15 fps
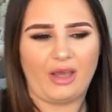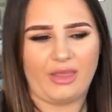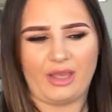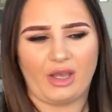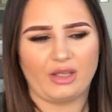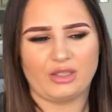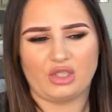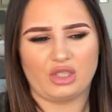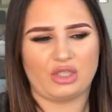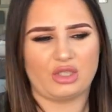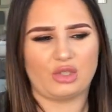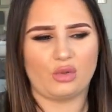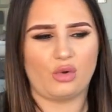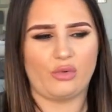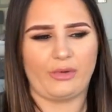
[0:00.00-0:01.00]
think I just
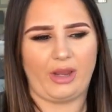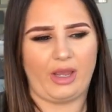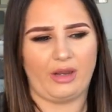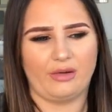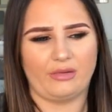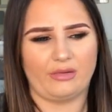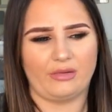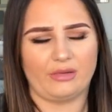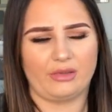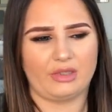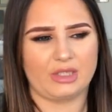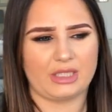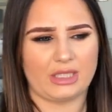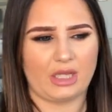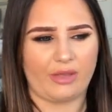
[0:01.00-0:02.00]
saw it and
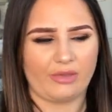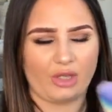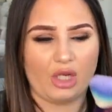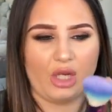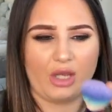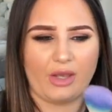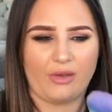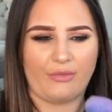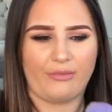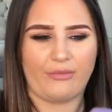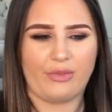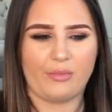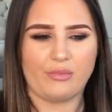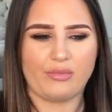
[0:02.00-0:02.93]
just like the look of the